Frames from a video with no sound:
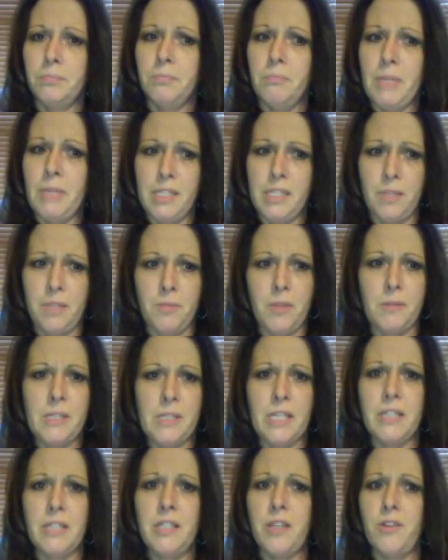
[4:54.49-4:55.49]
My
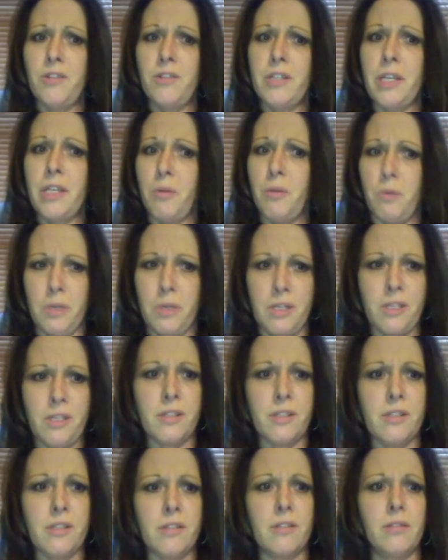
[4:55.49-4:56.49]
symptoms continued to get
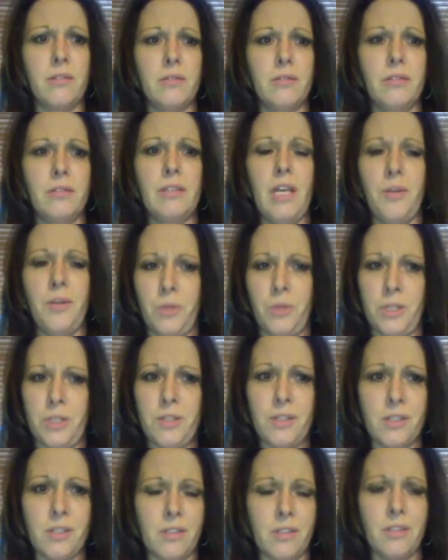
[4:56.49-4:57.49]
worse and
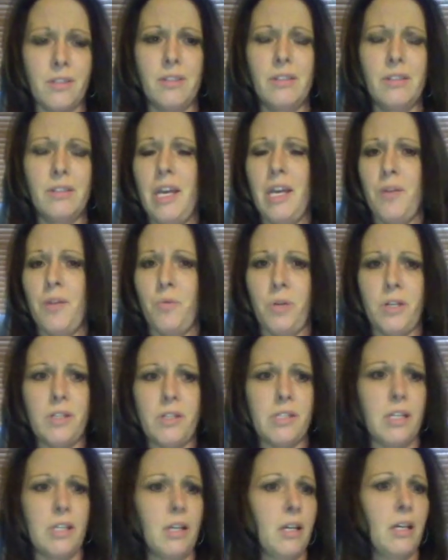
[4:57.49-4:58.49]
worse and
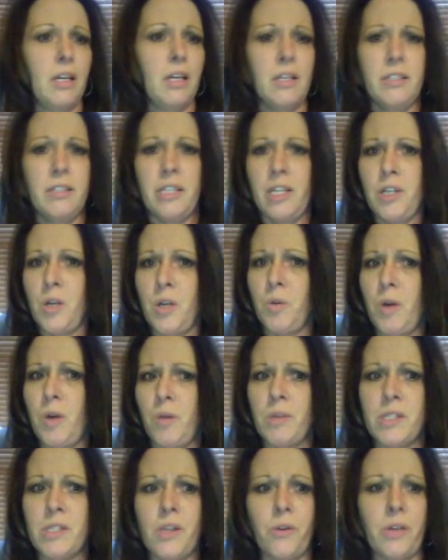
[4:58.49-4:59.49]
worse. Didn't know
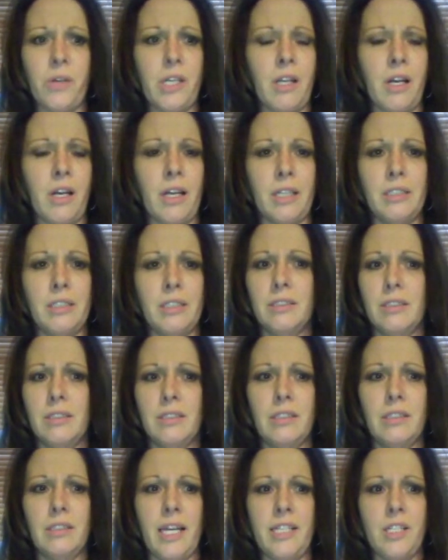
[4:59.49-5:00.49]
what was going on.
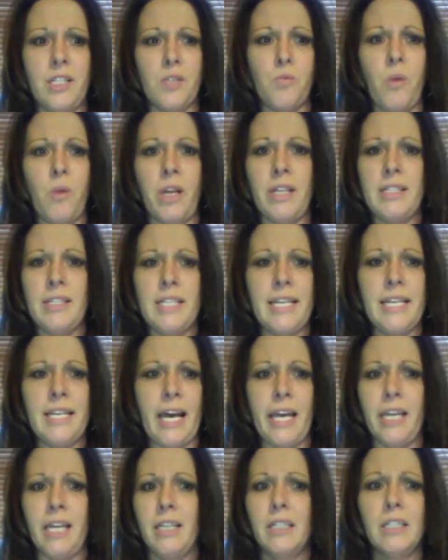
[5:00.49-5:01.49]
I just wanted to
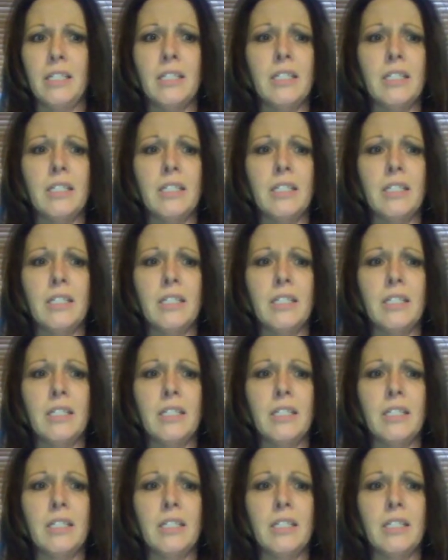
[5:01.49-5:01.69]
die.